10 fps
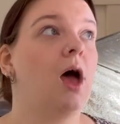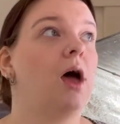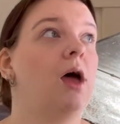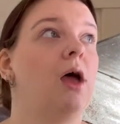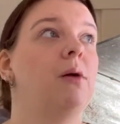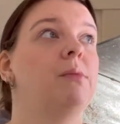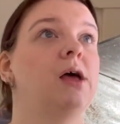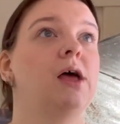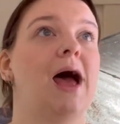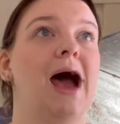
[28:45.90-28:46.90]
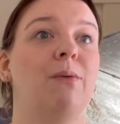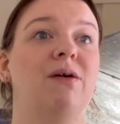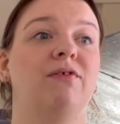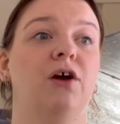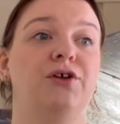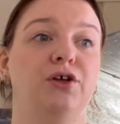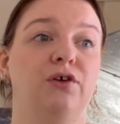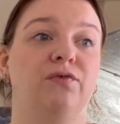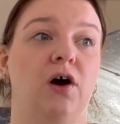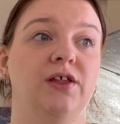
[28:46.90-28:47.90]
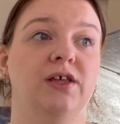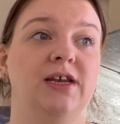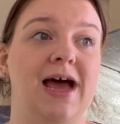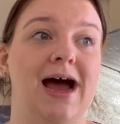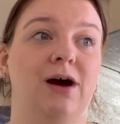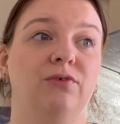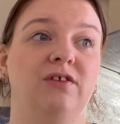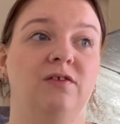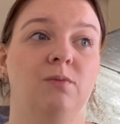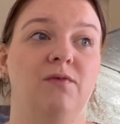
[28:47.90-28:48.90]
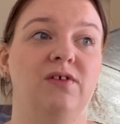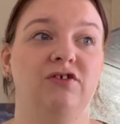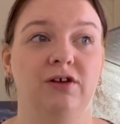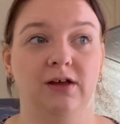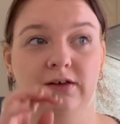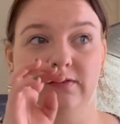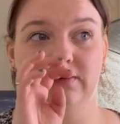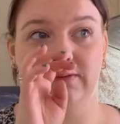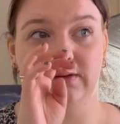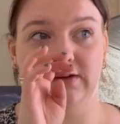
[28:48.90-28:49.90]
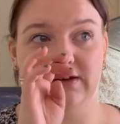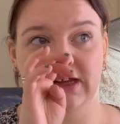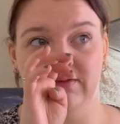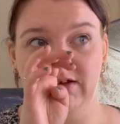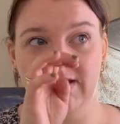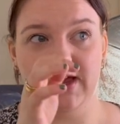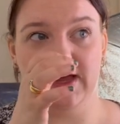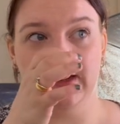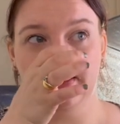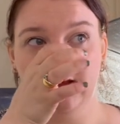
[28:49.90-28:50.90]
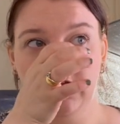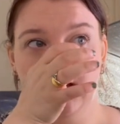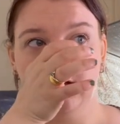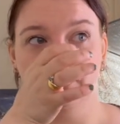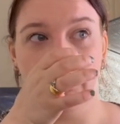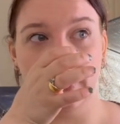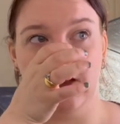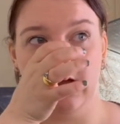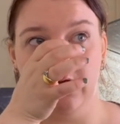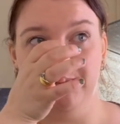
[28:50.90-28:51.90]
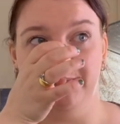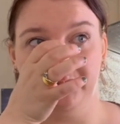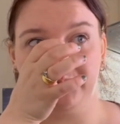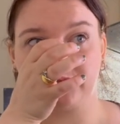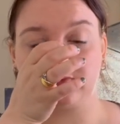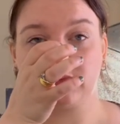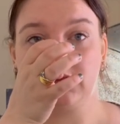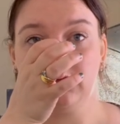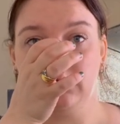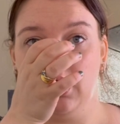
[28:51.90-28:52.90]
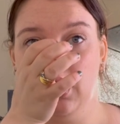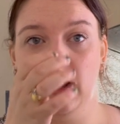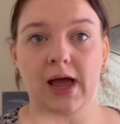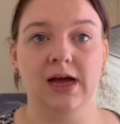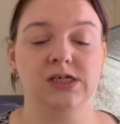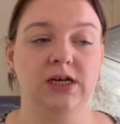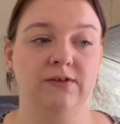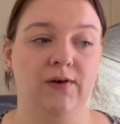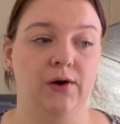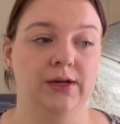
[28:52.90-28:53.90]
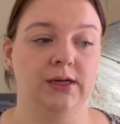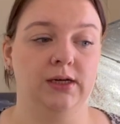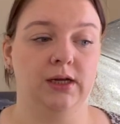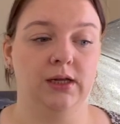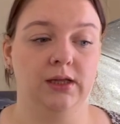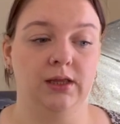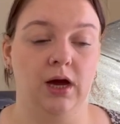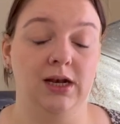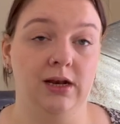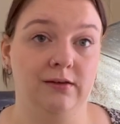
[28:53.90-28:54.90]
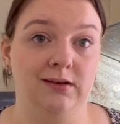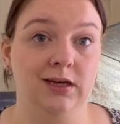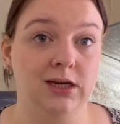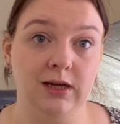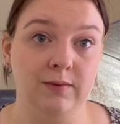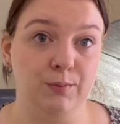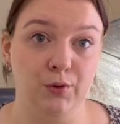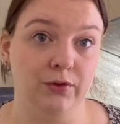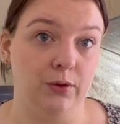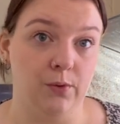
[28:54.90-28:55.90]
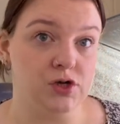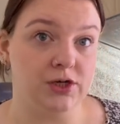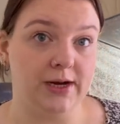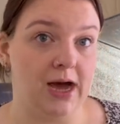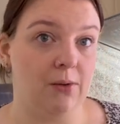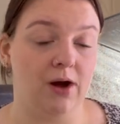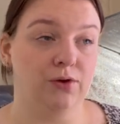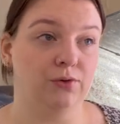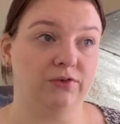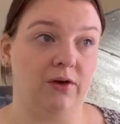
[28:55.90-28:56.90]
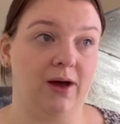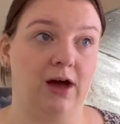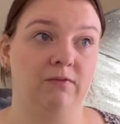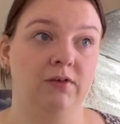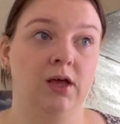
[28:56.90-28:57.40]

Um, however, I do find that now, since my vision has deteriorated, that um, I actually find that I listen to T V more than I watch it now. I also have